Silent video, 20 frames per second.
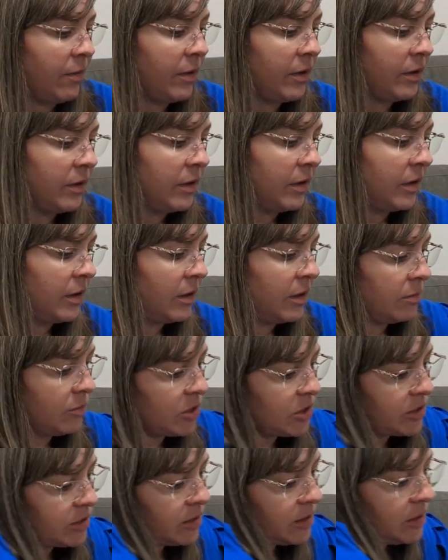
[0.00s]
one. I'm
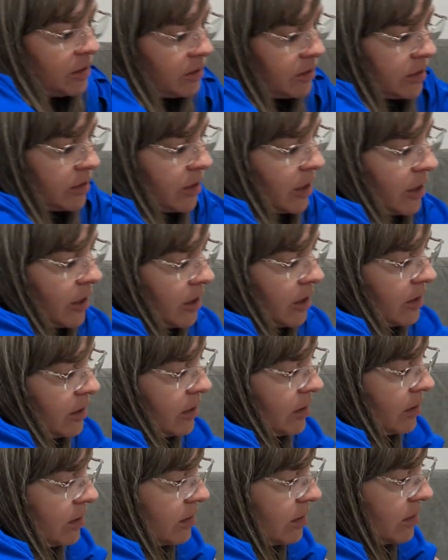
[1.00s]
just going to set it
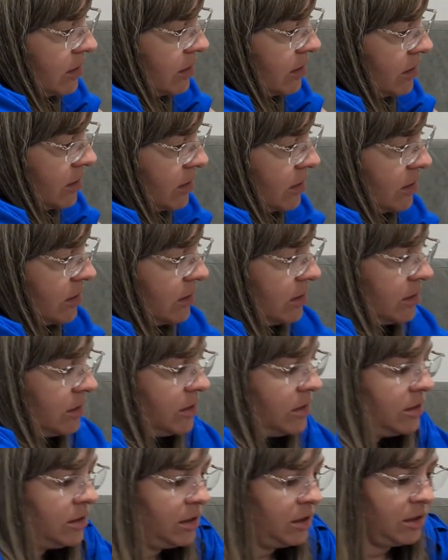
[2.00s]

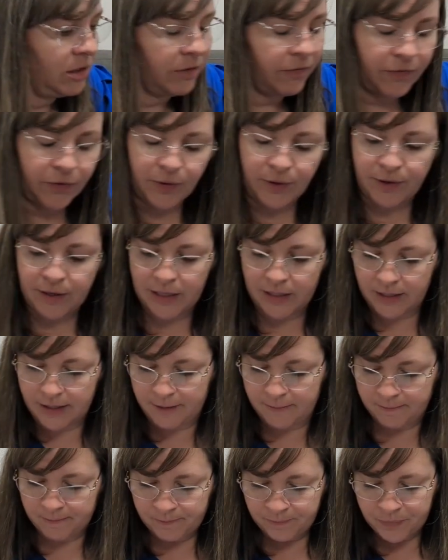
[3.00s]
on the floor right there.